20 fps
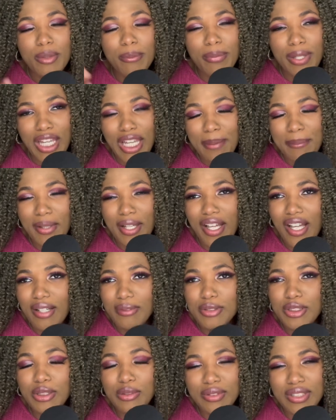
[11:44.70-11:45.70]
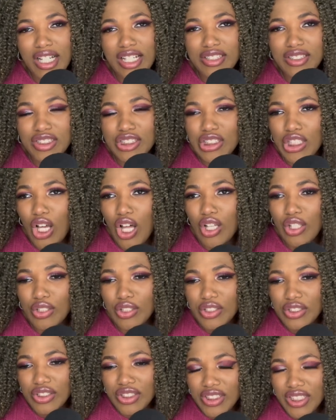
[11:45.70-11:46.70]
payment of
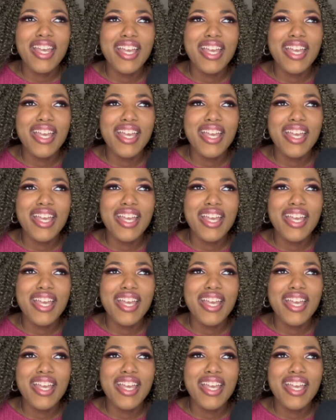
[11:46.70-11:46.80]
$2,000.